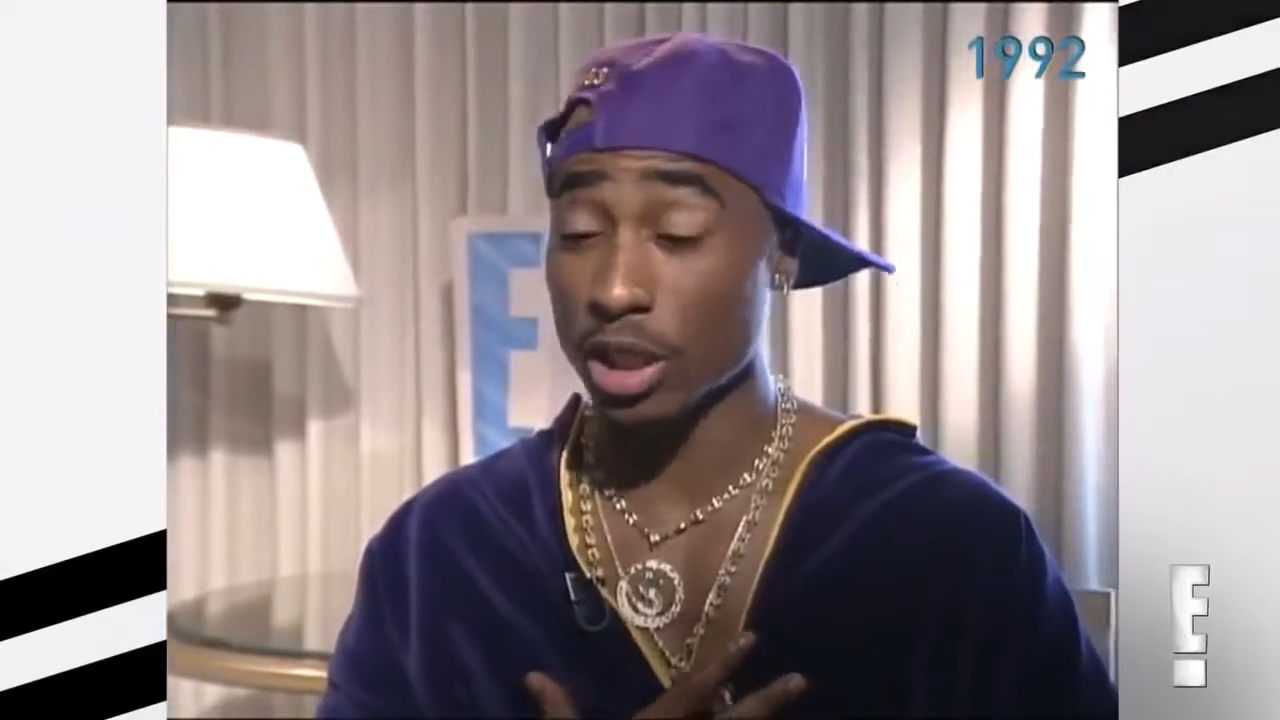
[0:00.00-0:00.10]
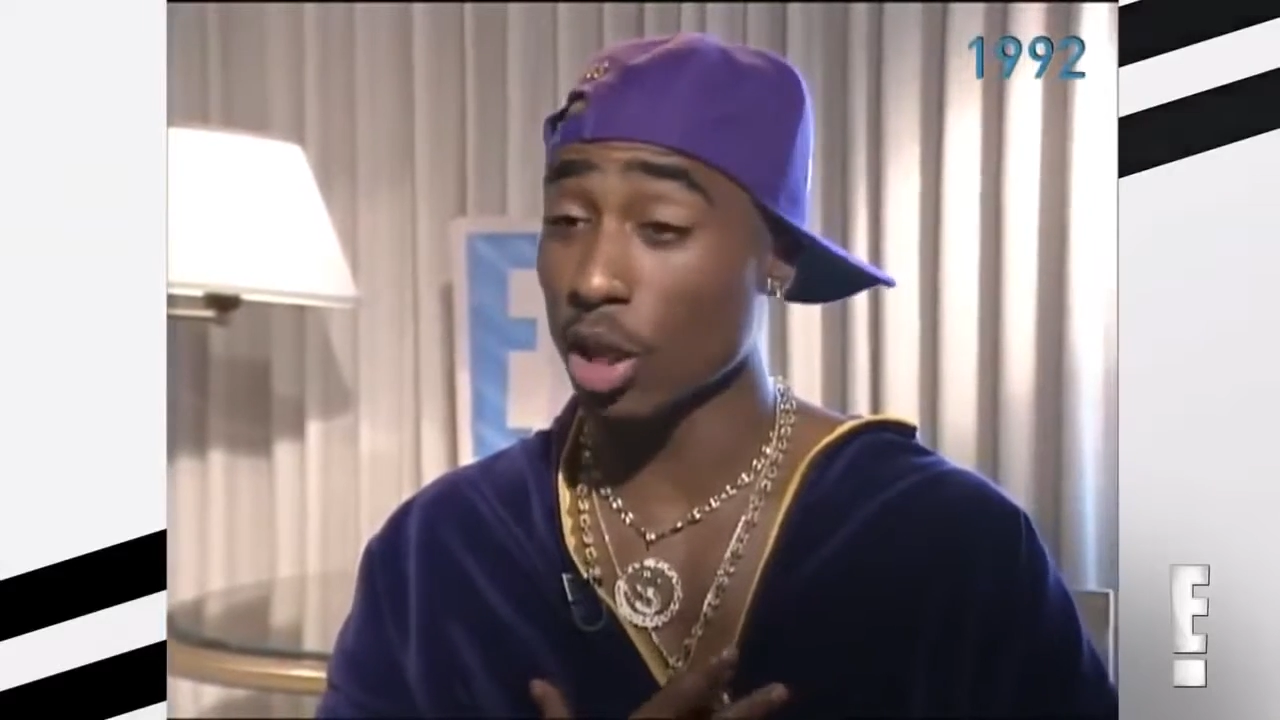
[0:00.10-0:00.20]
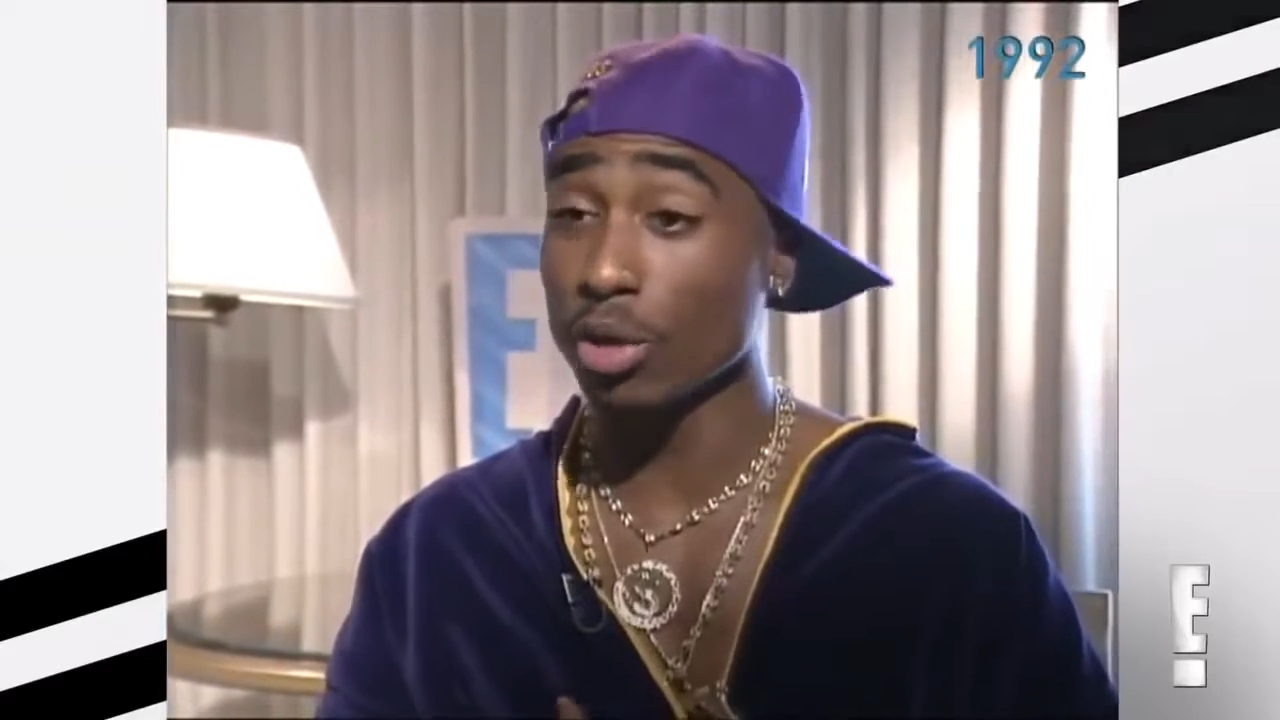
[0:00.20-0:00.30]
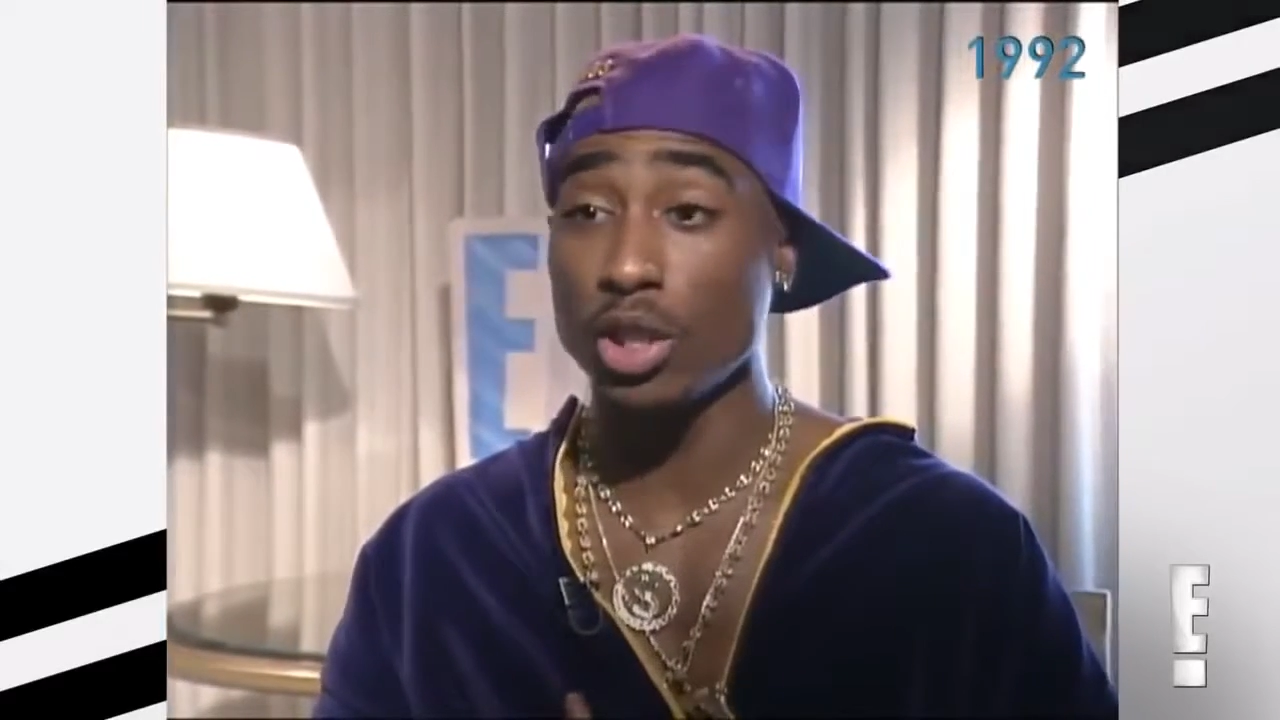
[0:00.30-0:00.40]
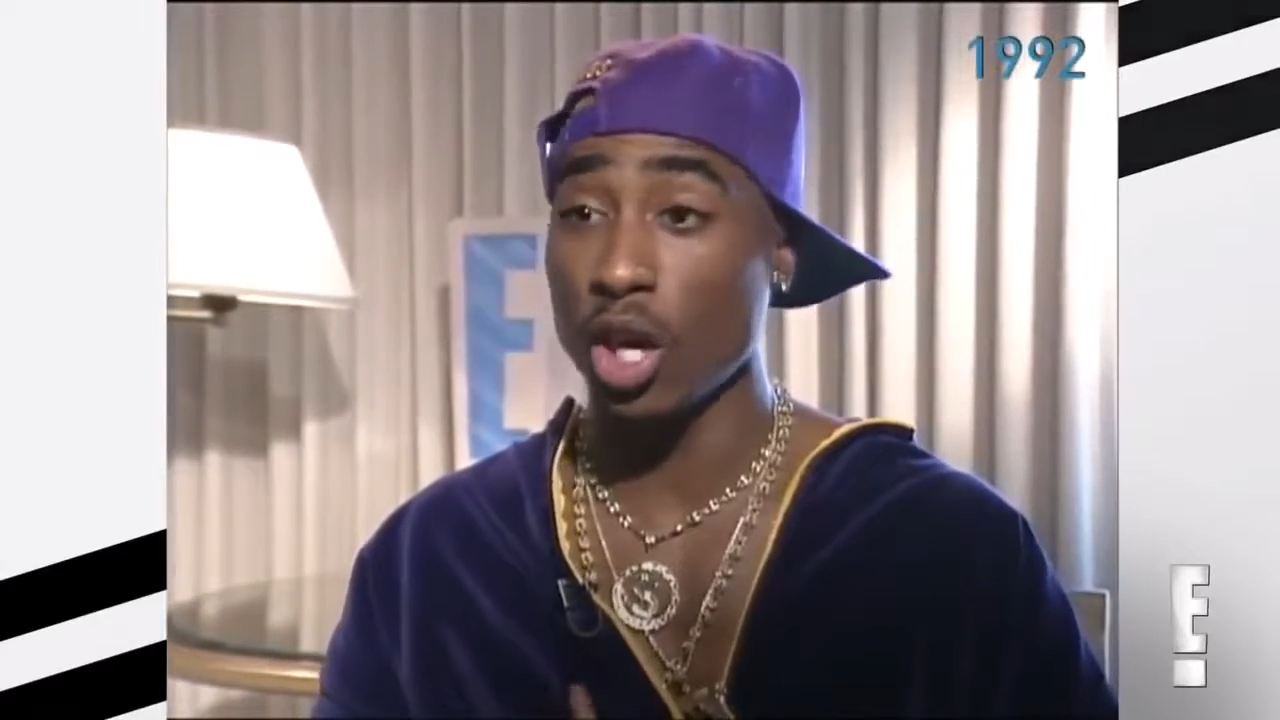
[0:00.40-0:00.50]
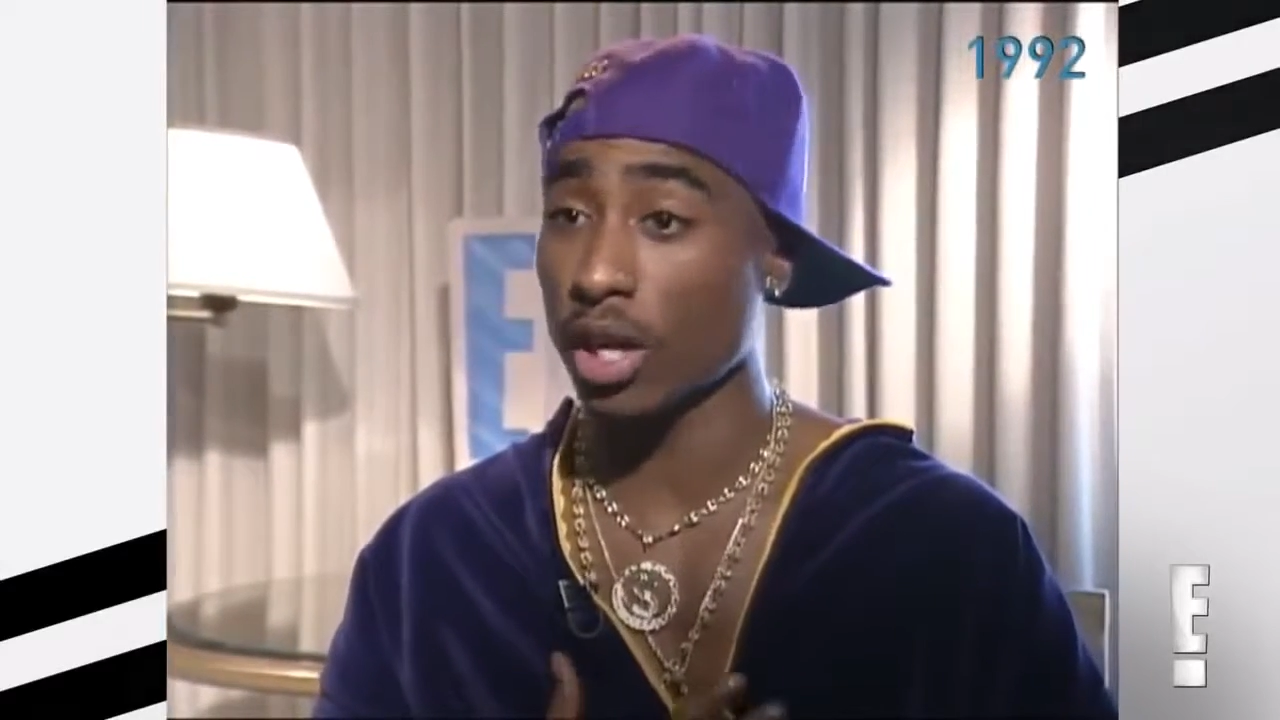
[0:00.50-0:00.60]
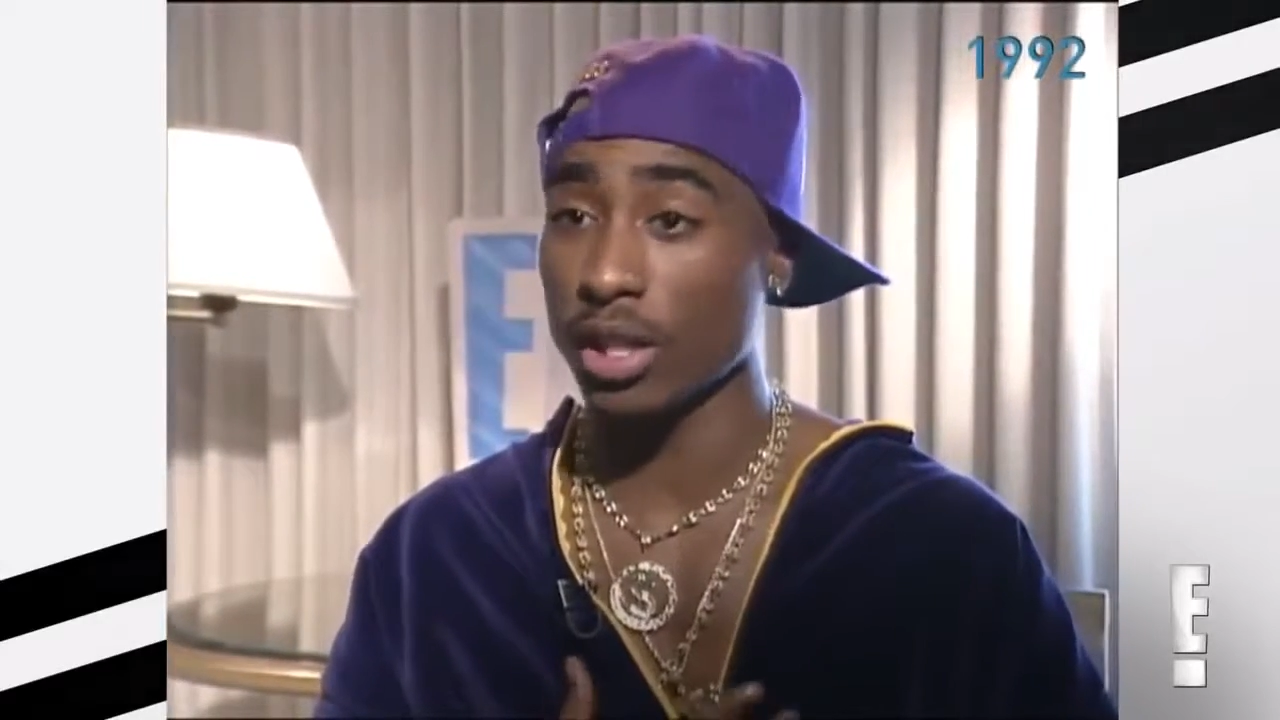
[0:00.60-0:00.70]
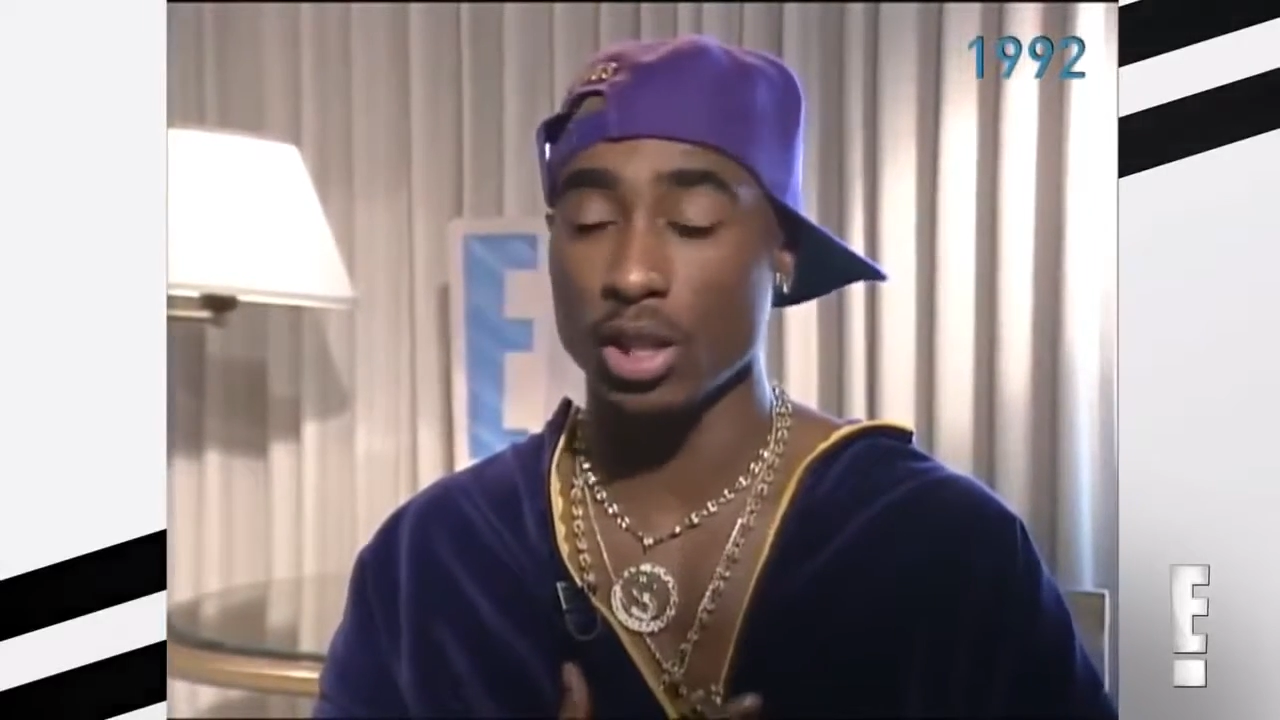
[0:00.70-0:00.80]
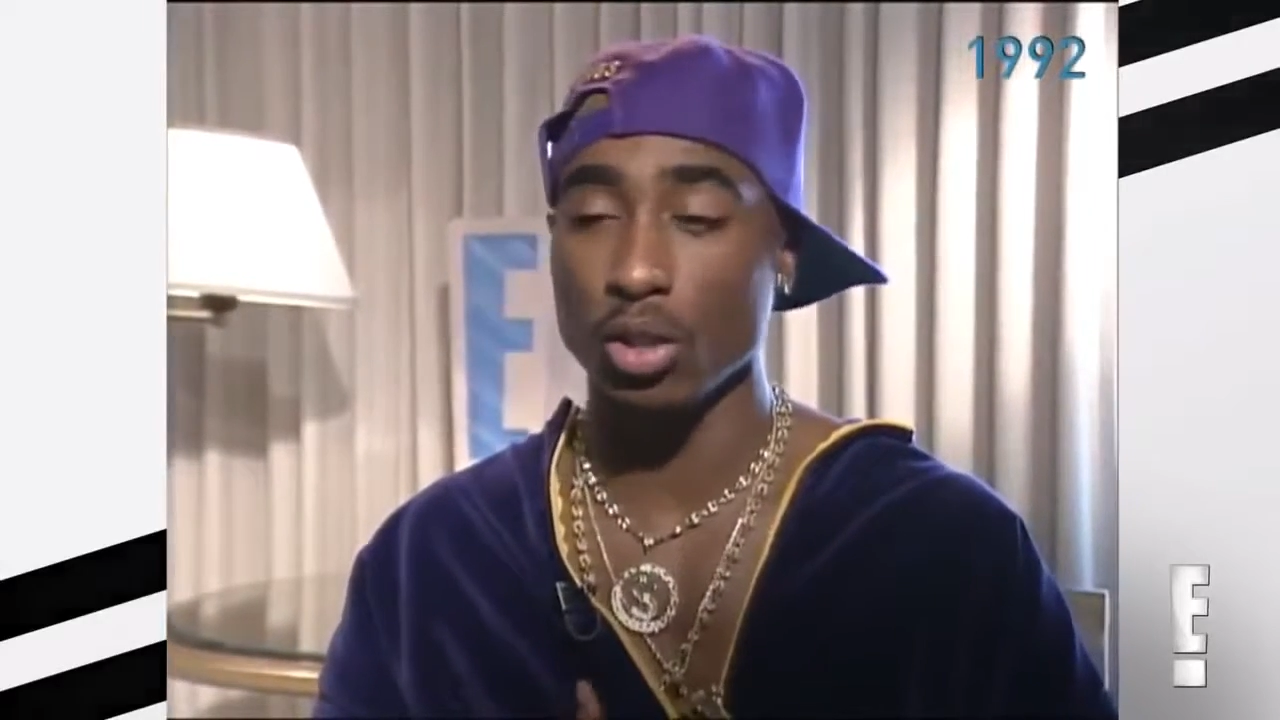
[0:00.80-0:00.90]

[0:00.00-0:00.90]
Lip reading: it's only talking